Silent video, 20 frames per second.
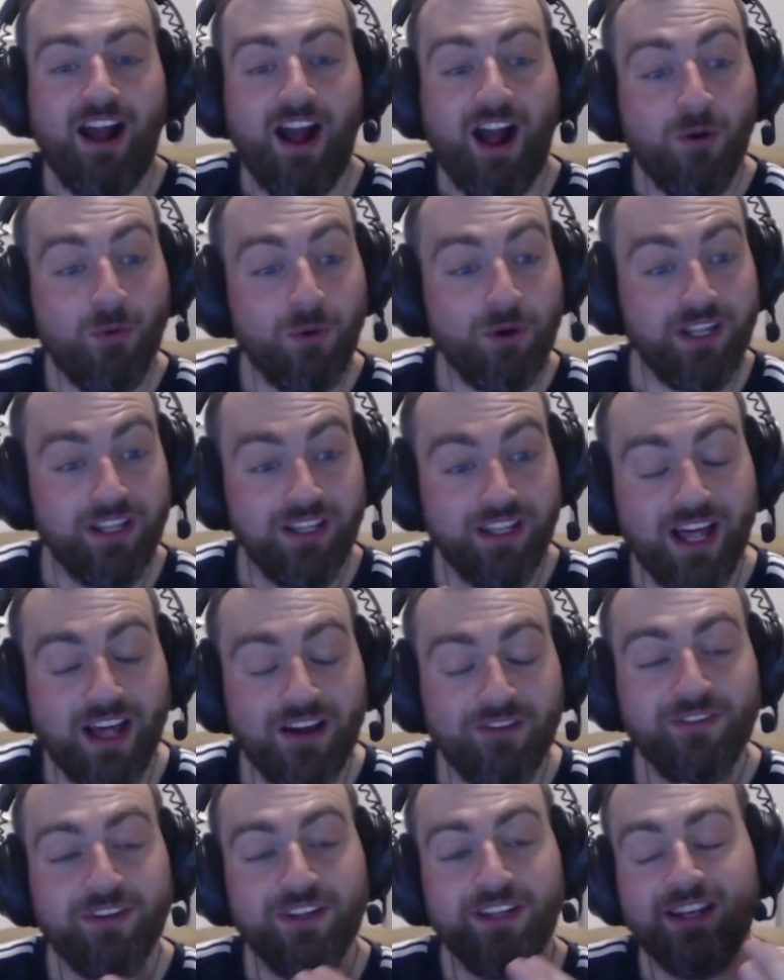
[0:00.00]
I would
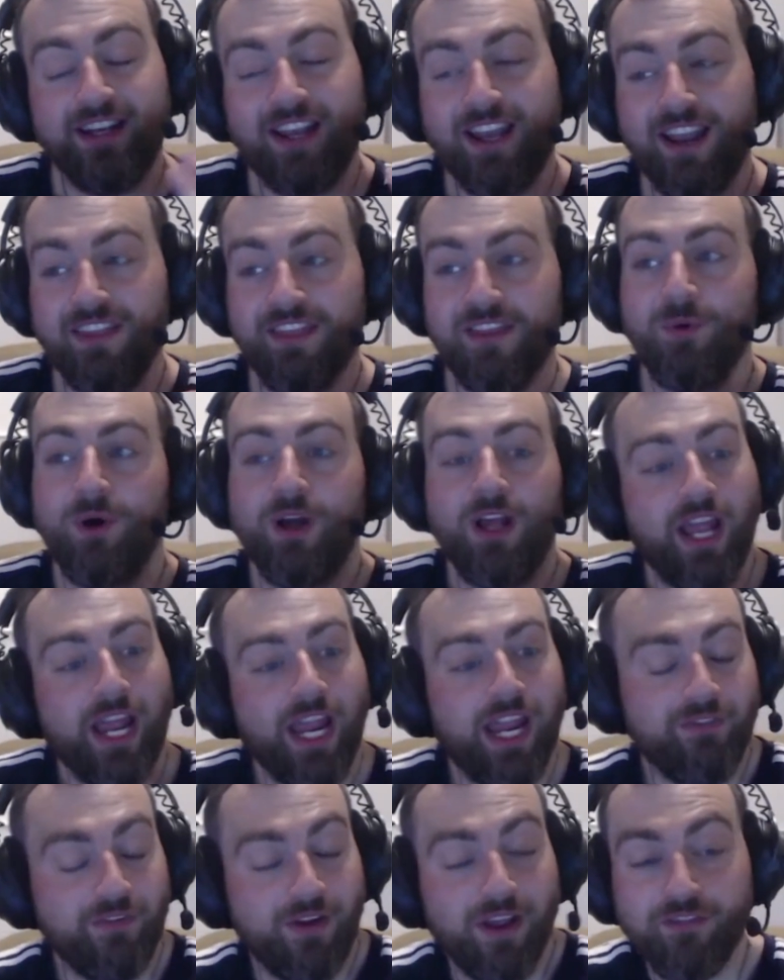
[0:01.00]
love nothing more.
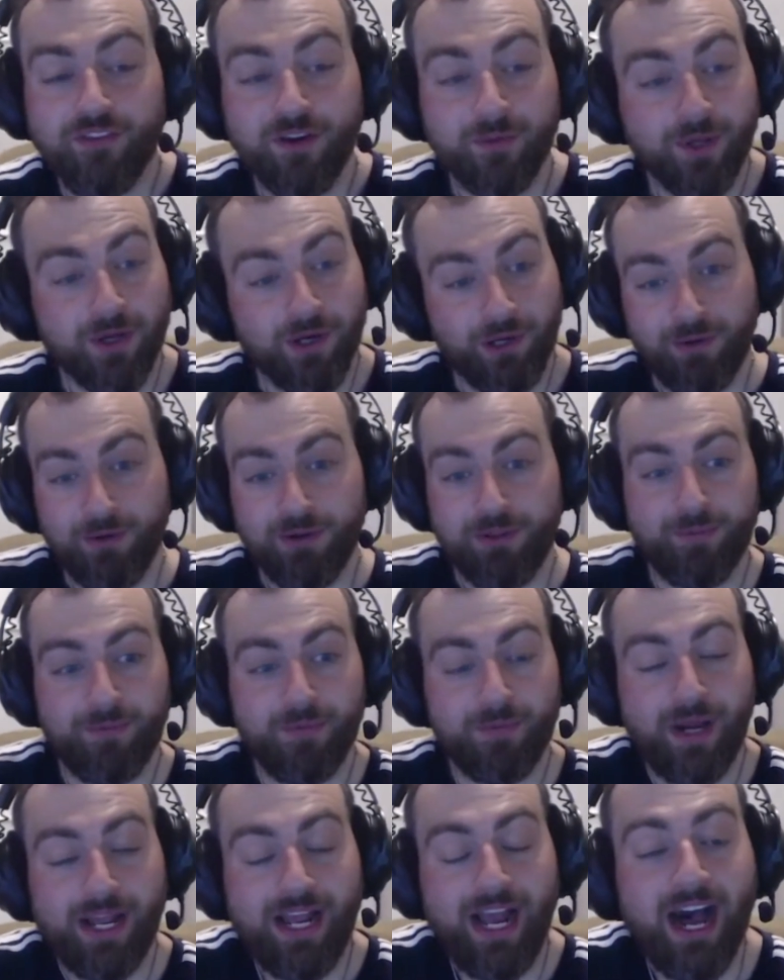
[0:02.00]
If I'm going with
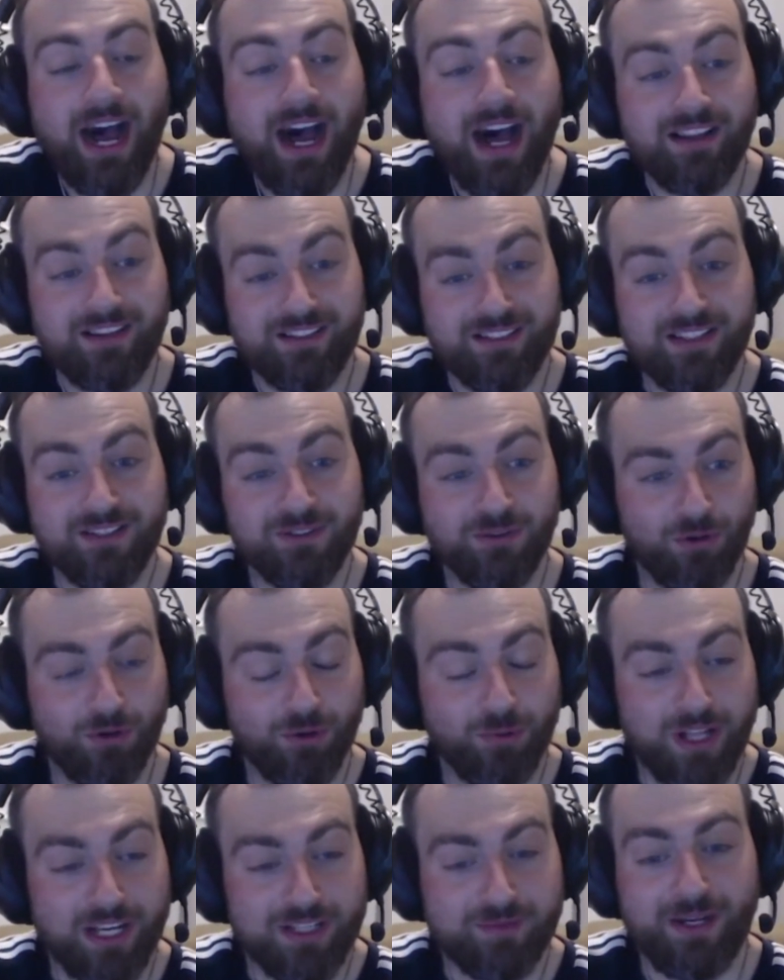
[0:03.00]
my heart says
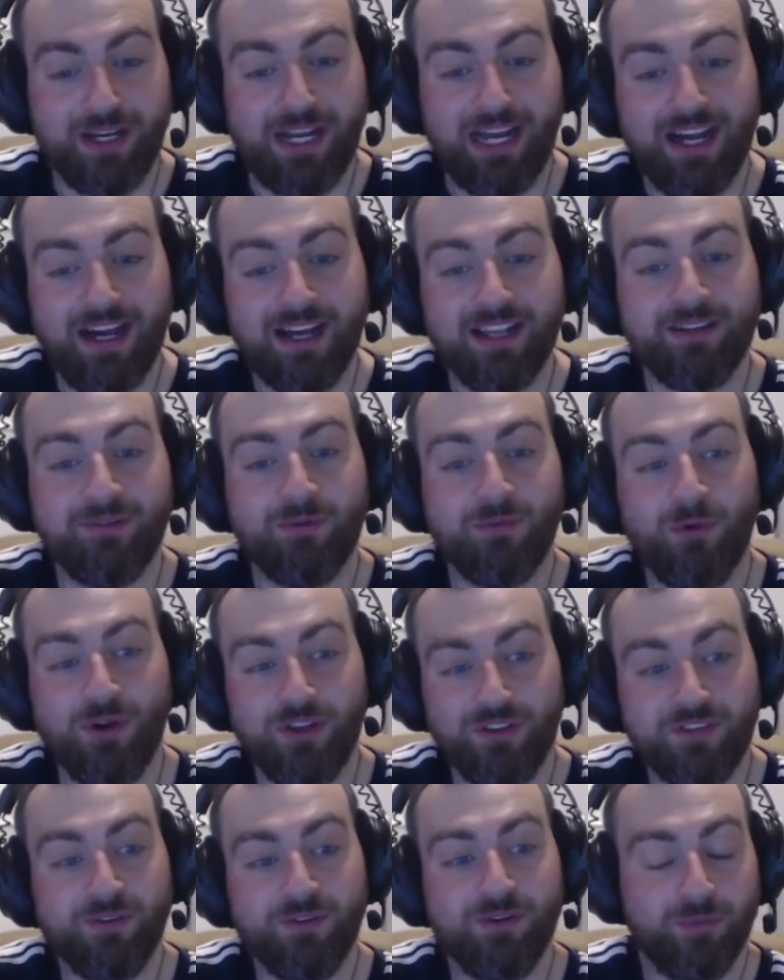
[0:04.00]
All Blacks, my heart
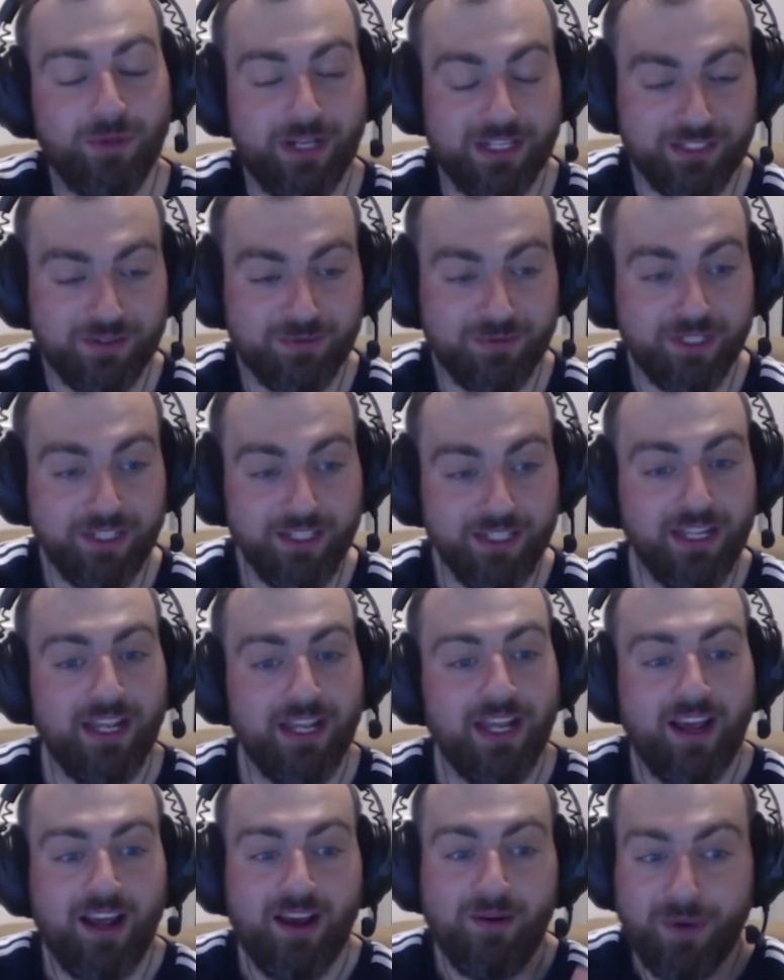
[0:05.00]
wants the All Blacks to win.
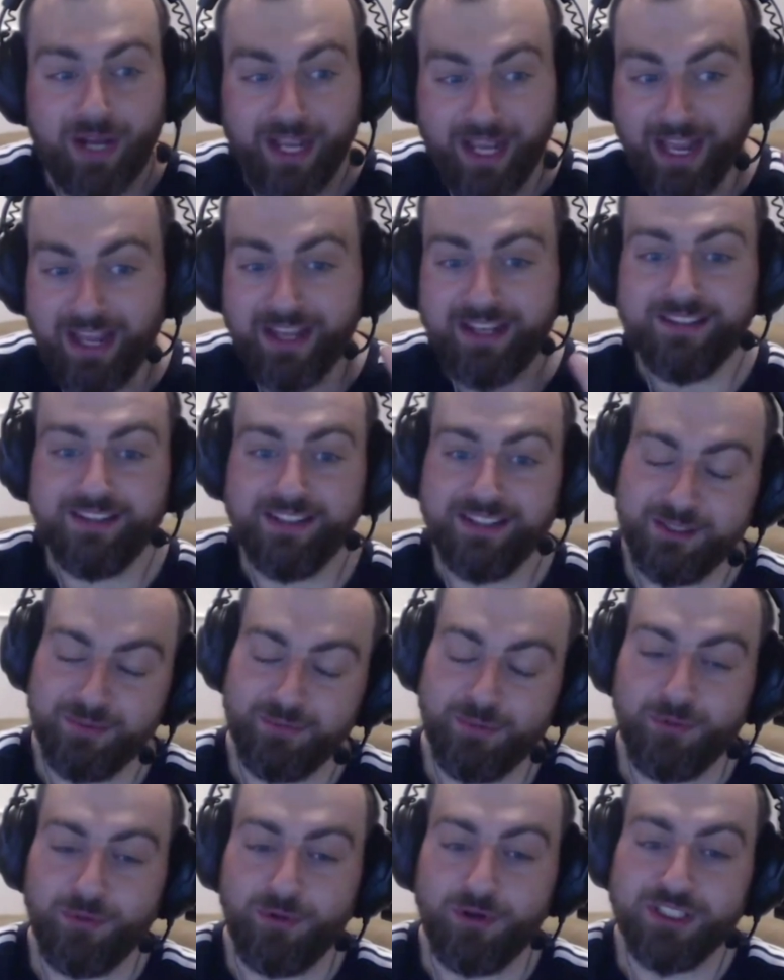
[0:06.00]
My head says
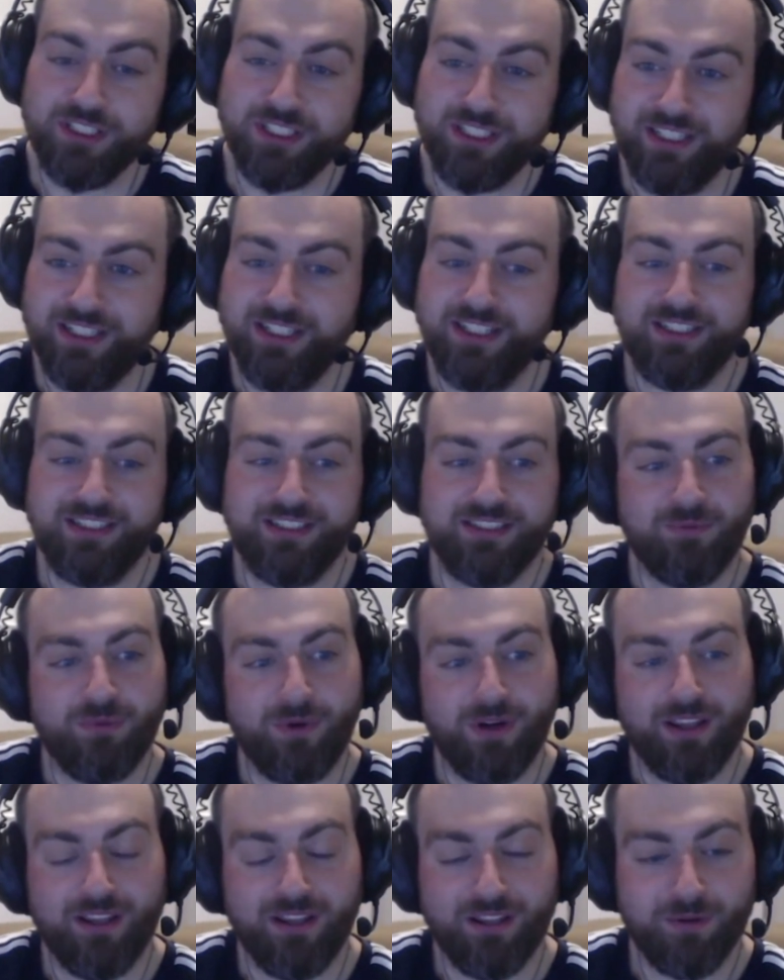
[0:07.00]
Springboks, and this is
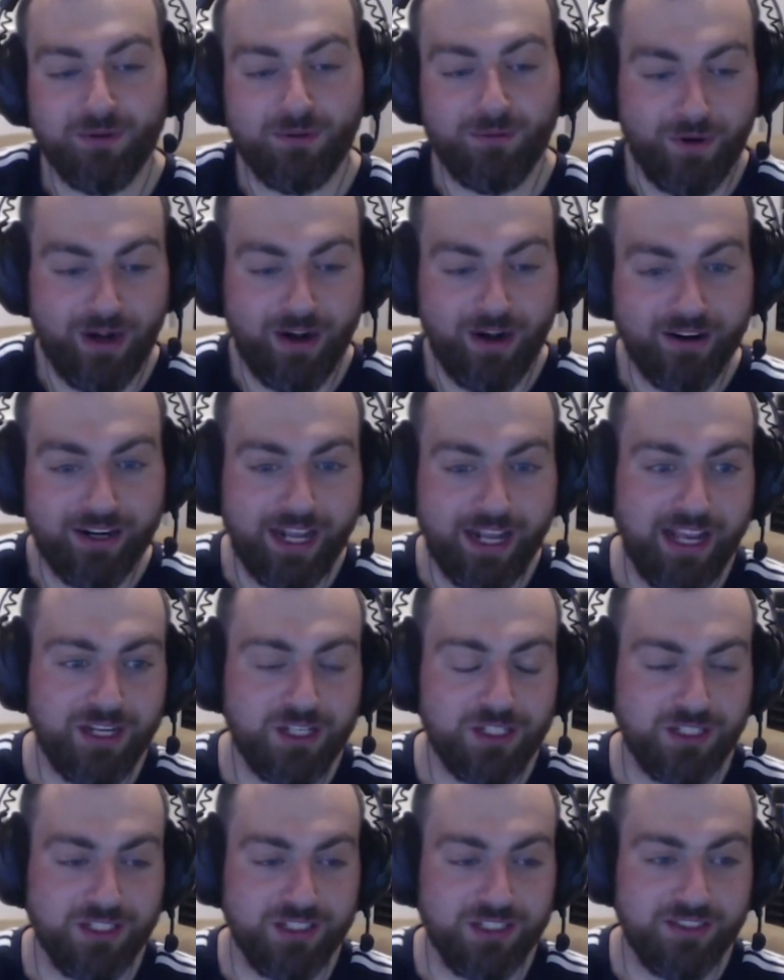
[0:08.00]
one of the rare
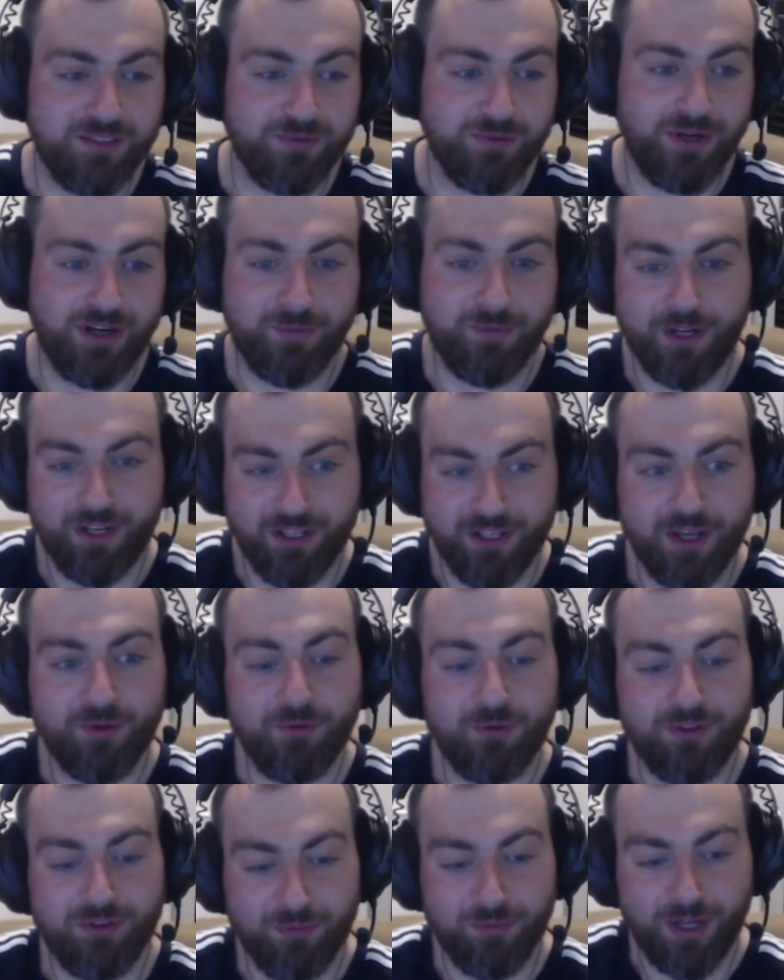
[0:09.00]
occasions where I'm going to
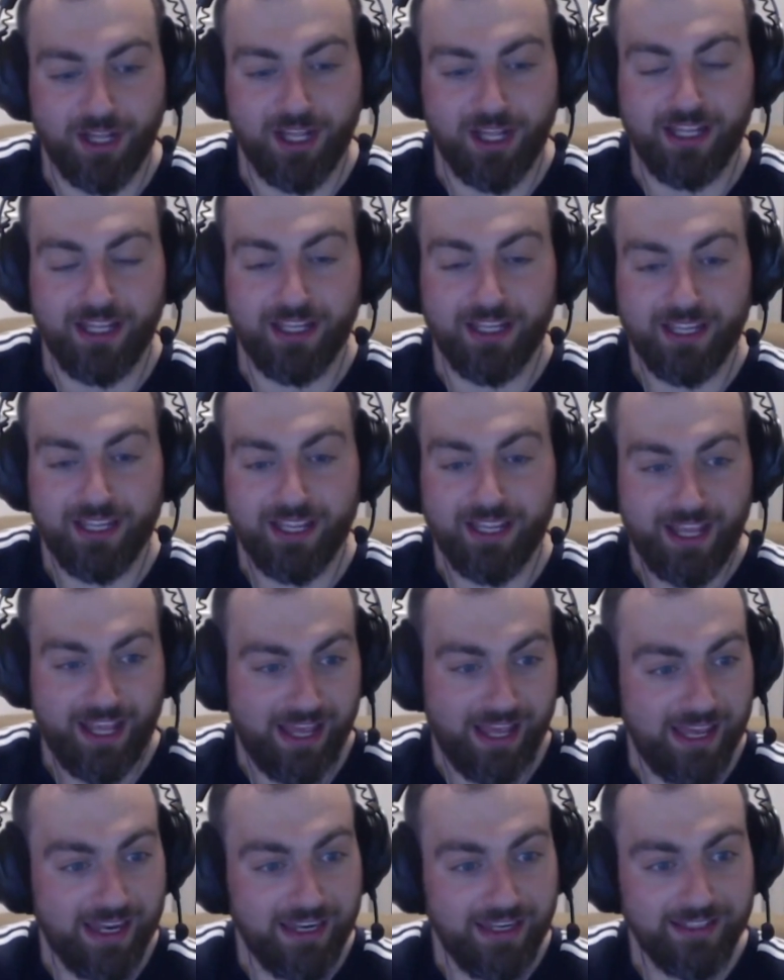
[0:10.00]
go with my
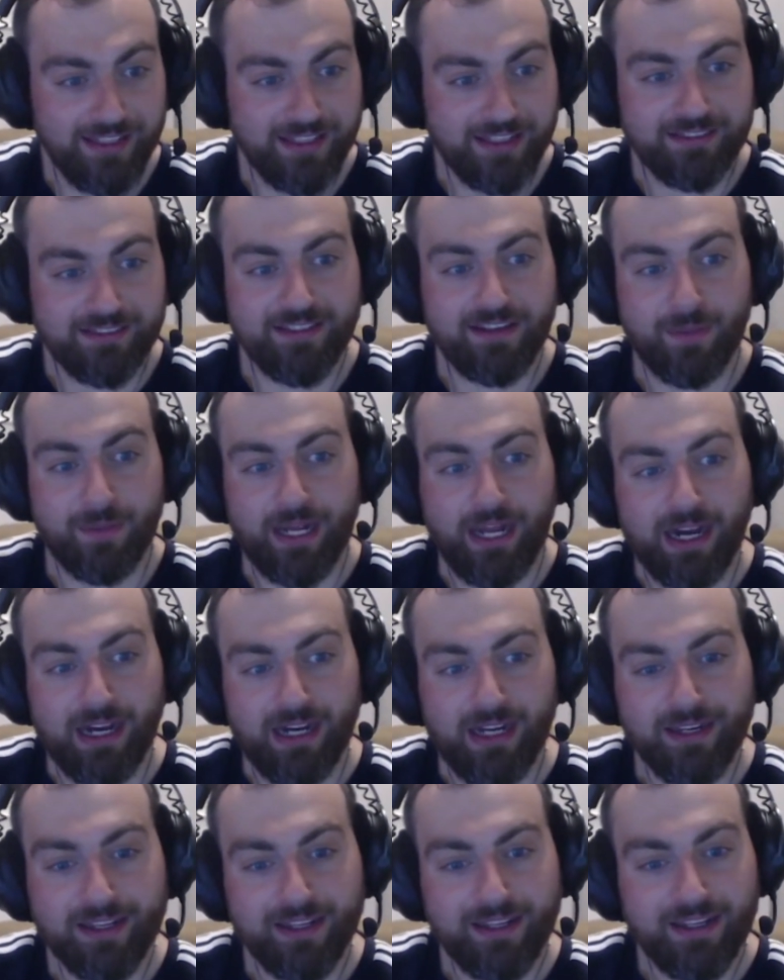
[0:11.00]
head instead of my
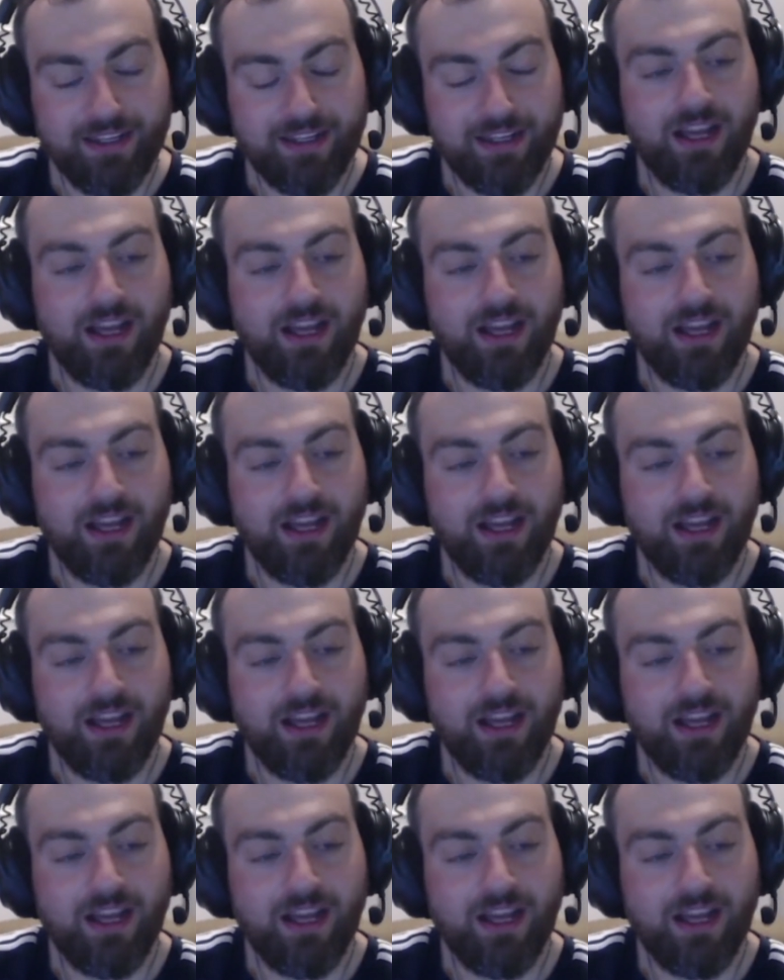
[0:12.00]
heart.